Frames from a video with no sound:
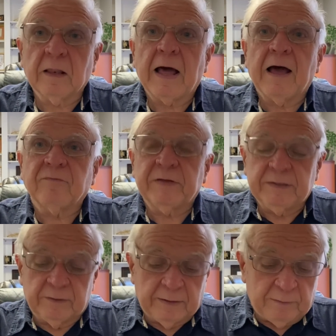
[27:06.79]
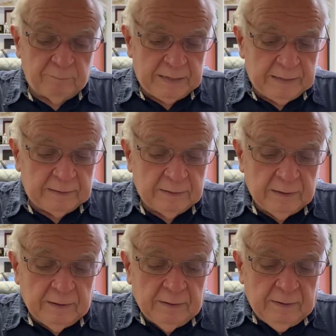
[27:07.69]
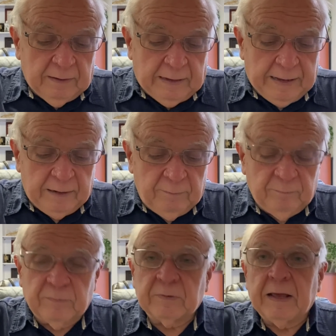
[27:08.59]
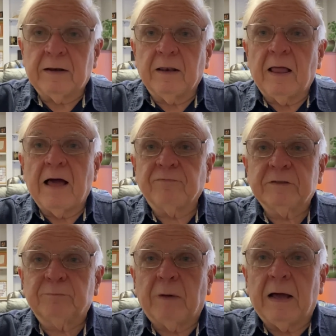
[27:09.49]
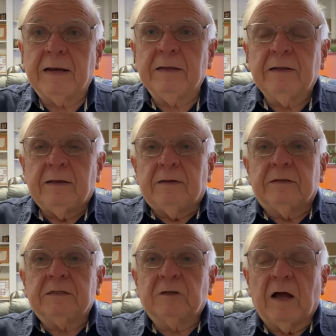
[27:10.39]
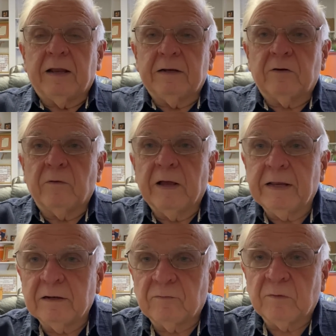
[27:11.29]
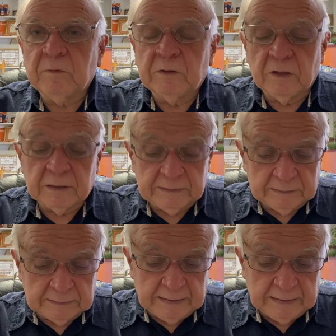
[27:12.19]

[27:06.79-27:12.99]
life into that man. Adam had a lifeless body that God had created from the dust,